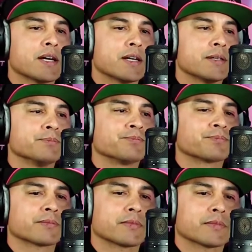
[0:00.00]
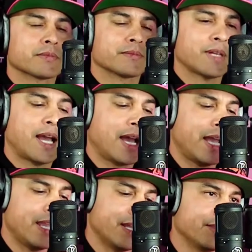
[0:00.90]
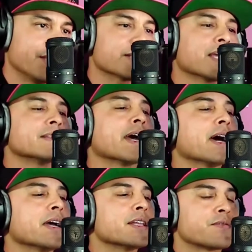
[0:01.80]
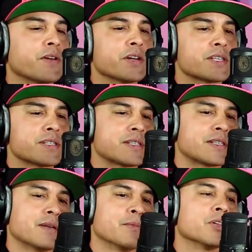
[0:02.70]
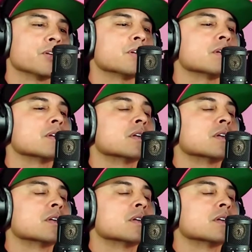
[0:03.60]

height and things like that, it's very similar.